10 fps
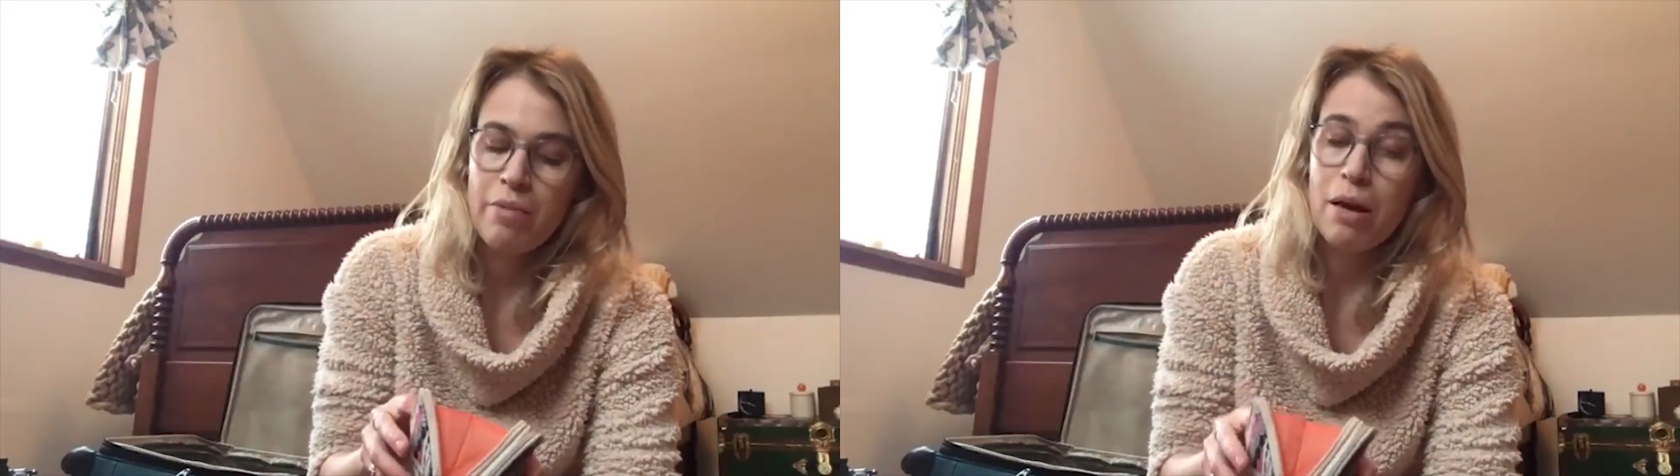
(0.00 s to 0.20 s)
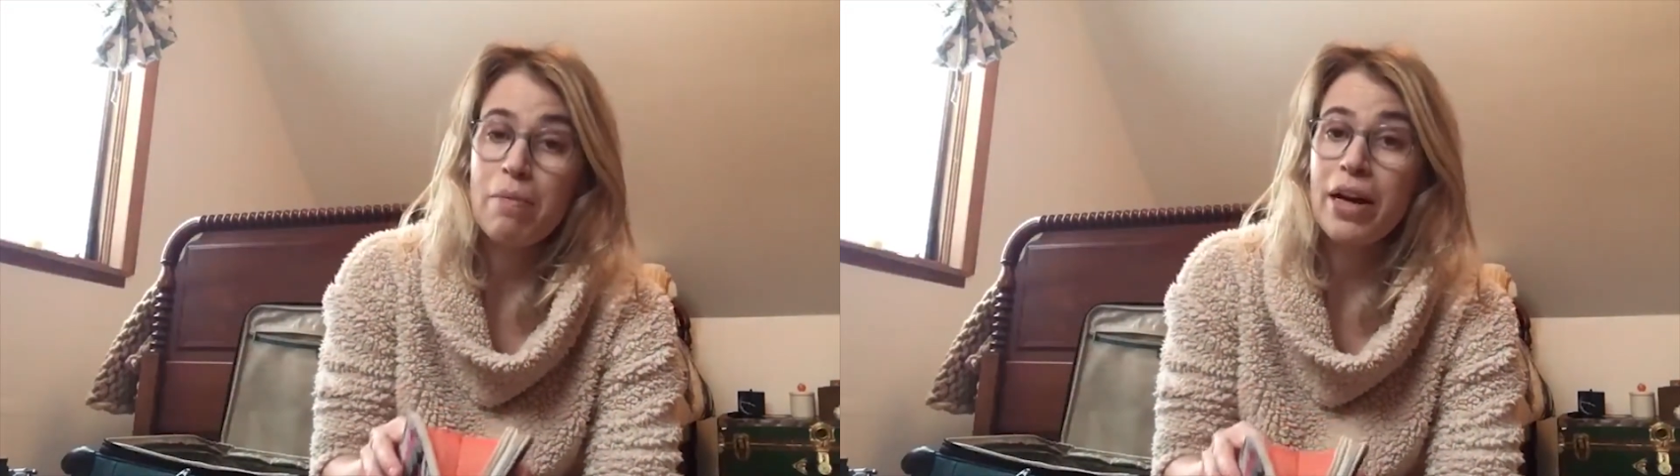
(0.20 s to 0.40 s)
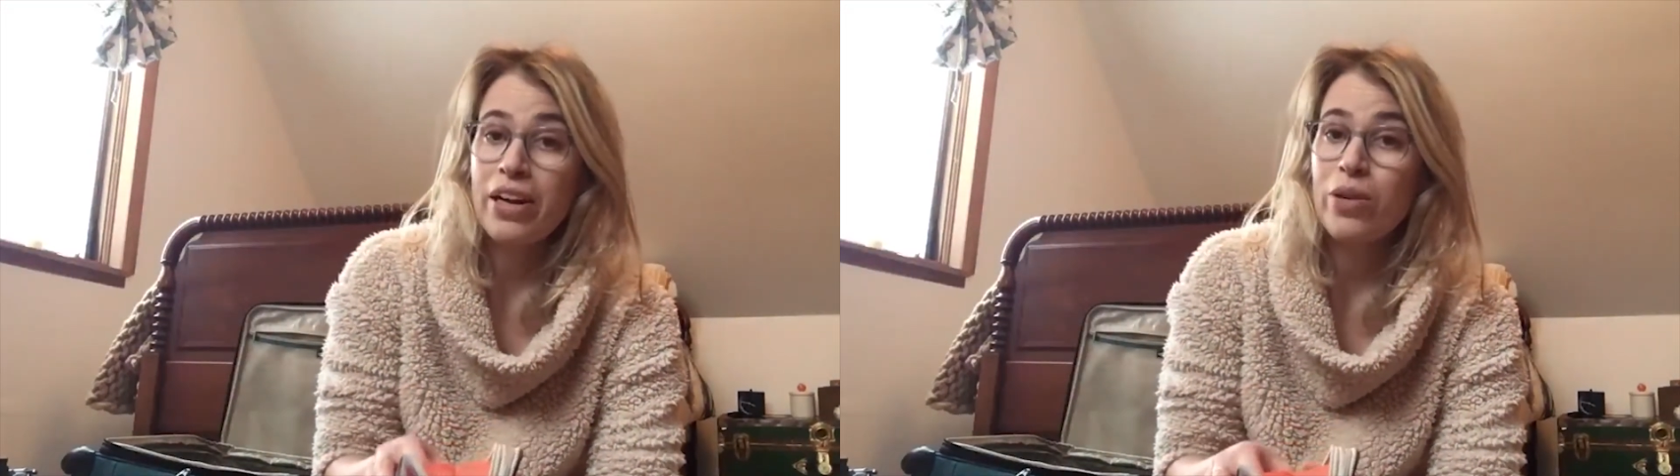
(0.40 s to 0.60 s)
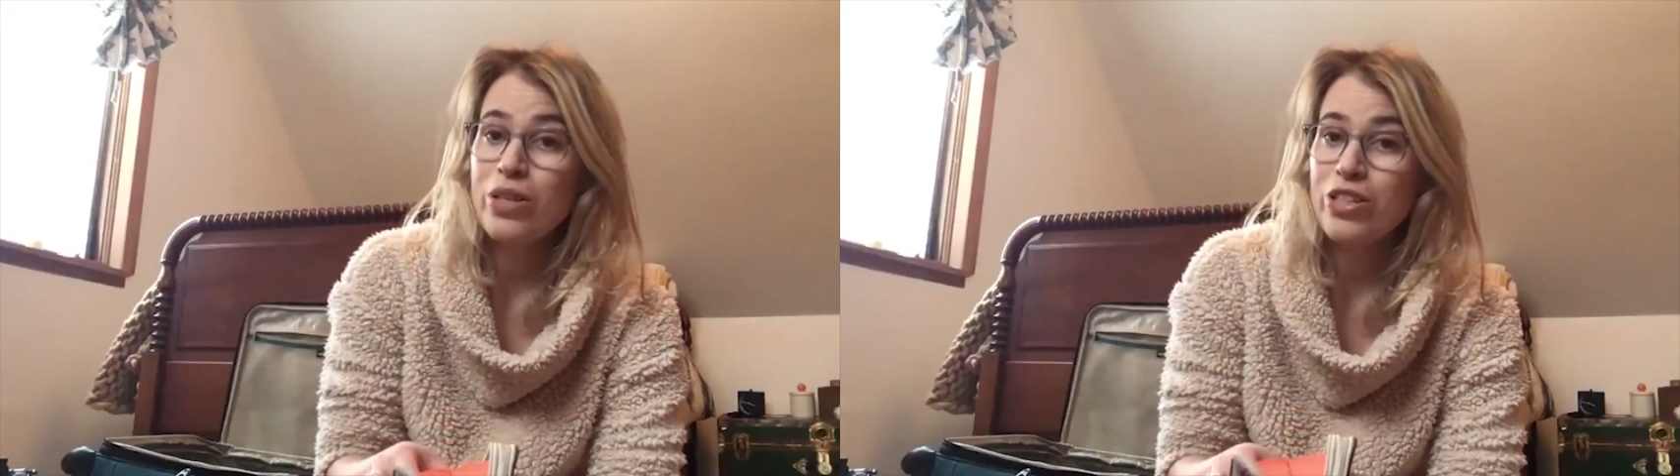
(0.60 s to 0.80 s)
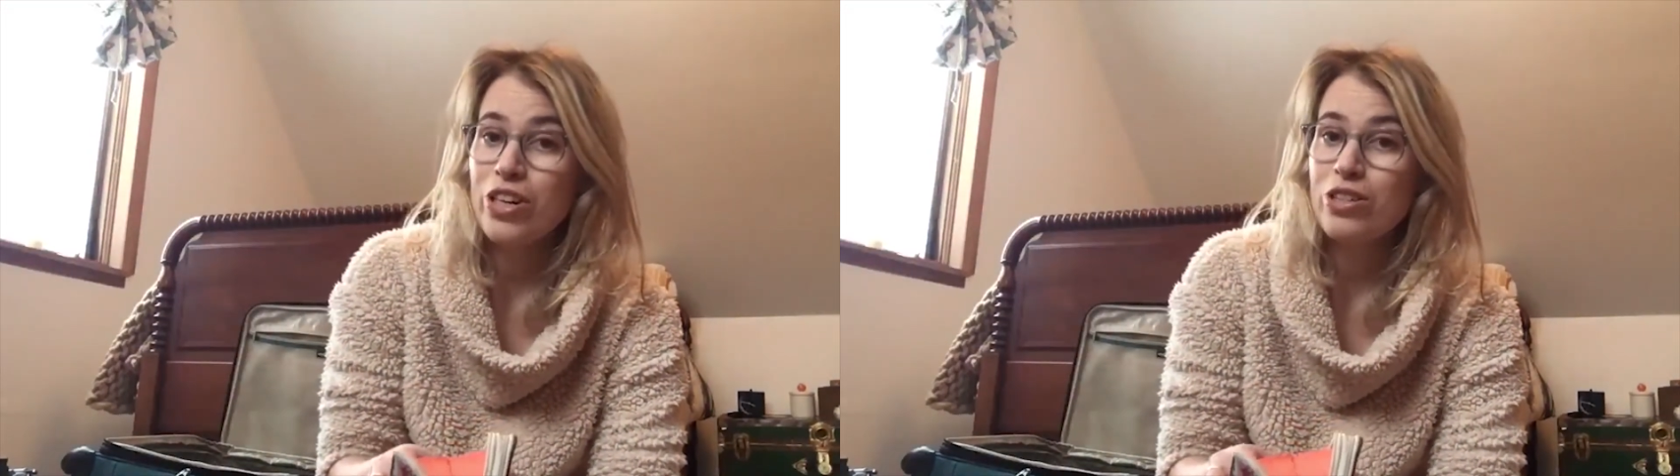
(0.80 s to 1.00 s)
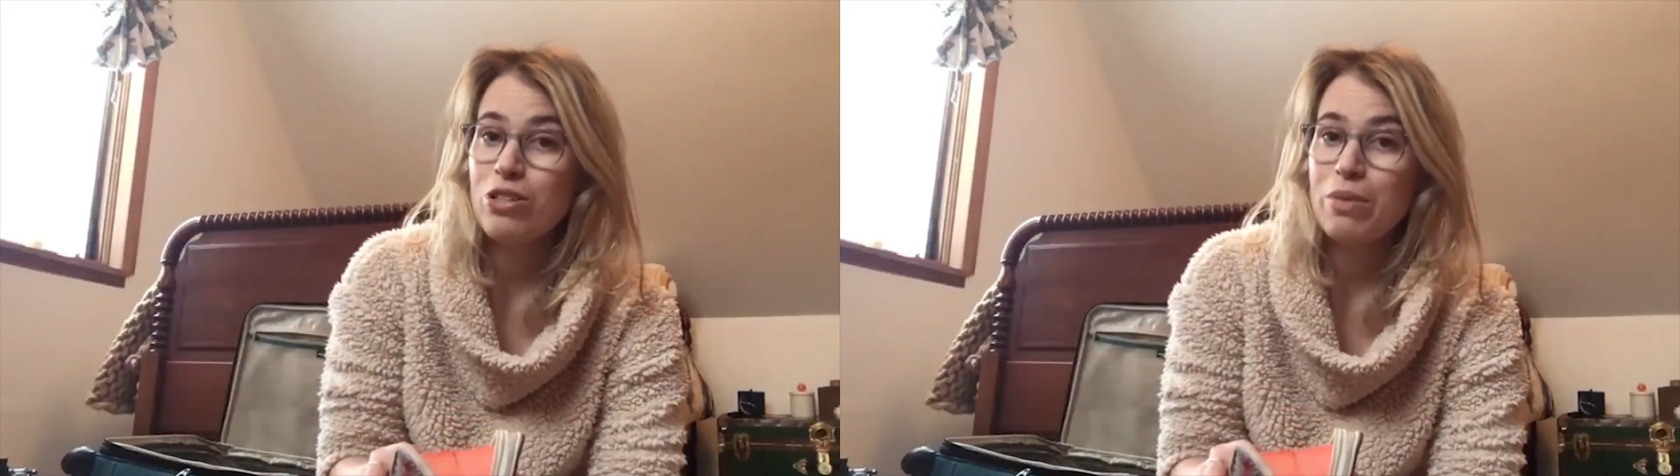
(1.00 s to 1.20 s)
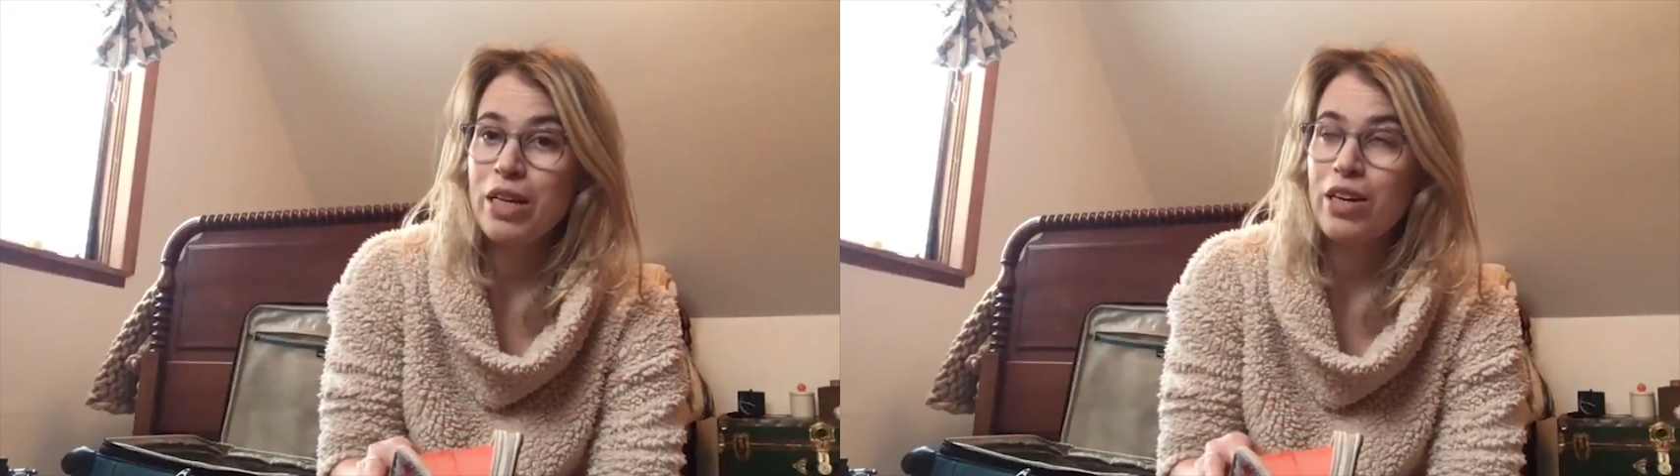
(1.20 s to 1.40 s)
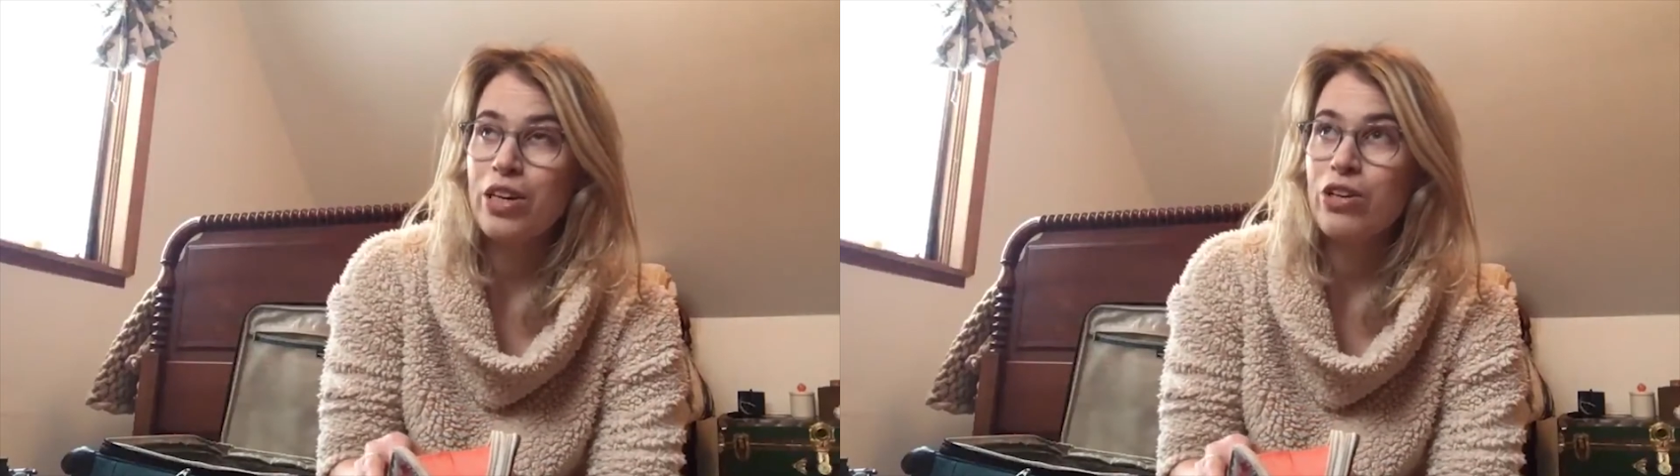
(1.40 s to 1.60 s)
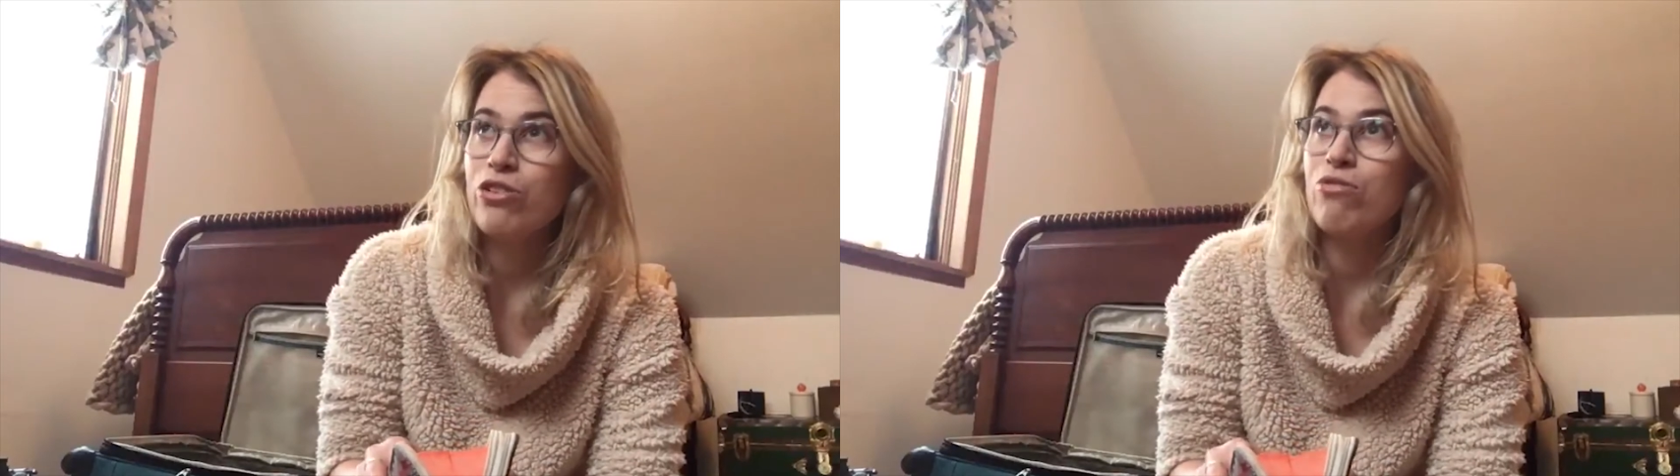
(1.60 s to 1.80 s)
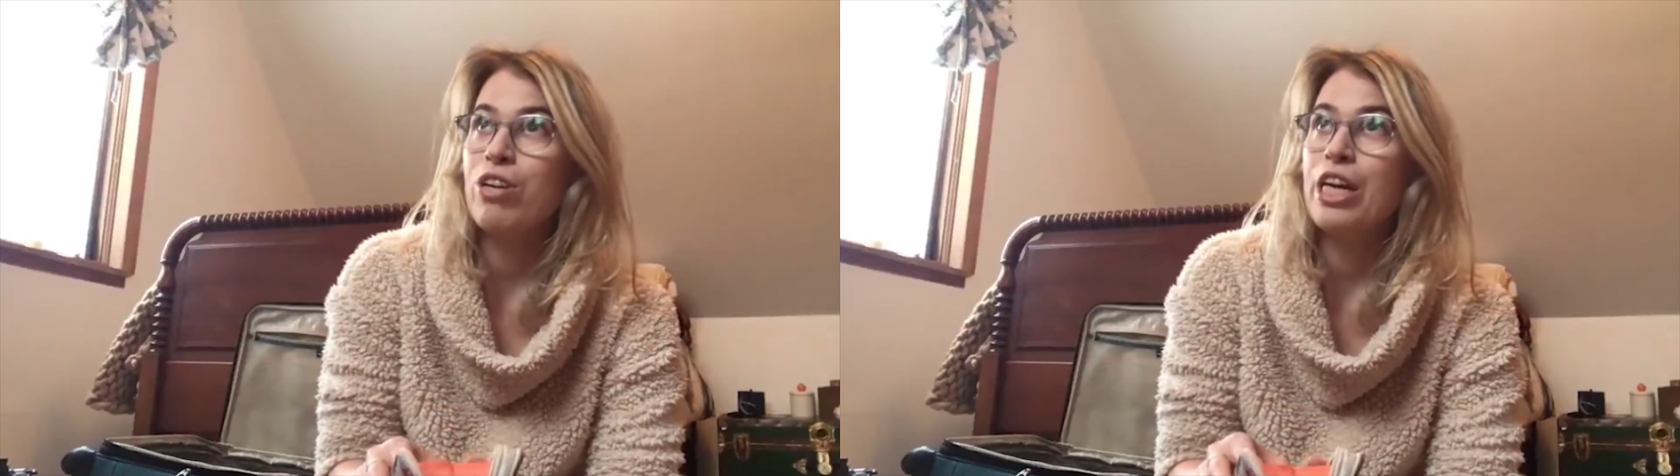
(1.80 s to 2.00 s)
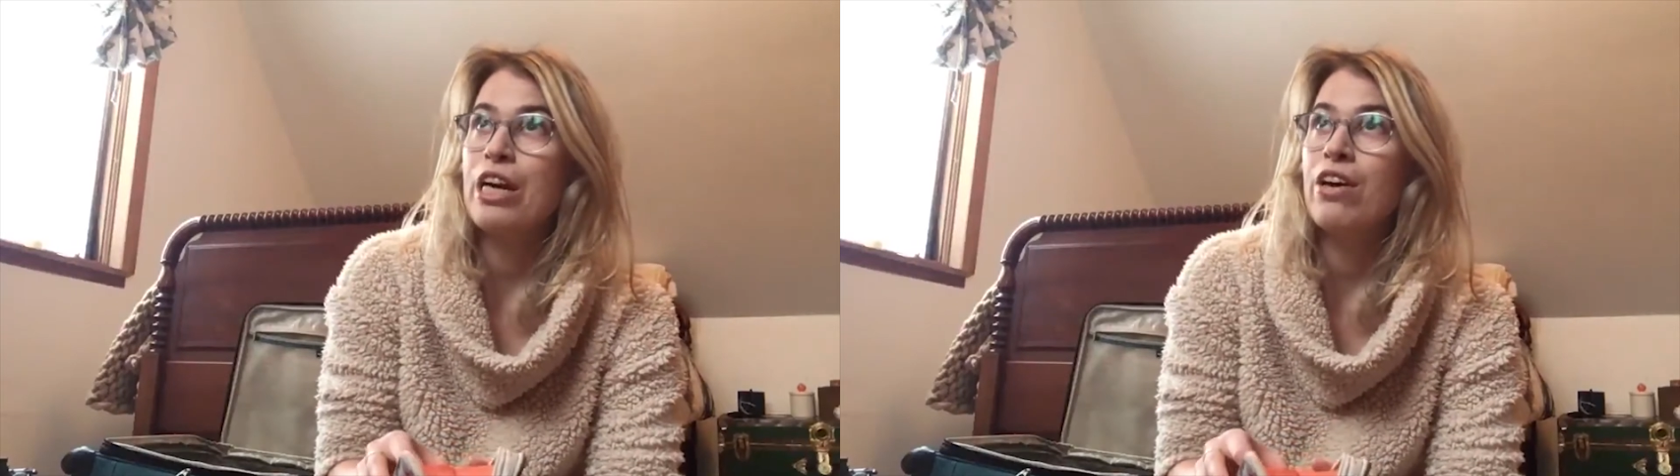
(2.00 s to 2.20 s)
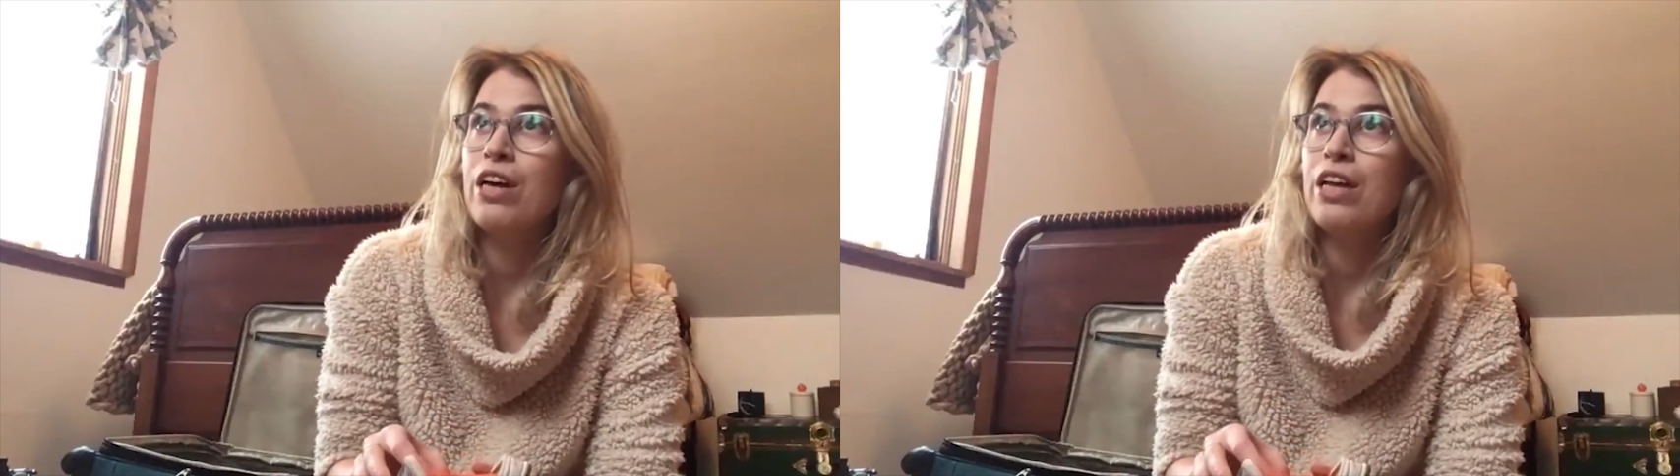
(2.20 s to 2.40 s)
my bank always charges me a huge fee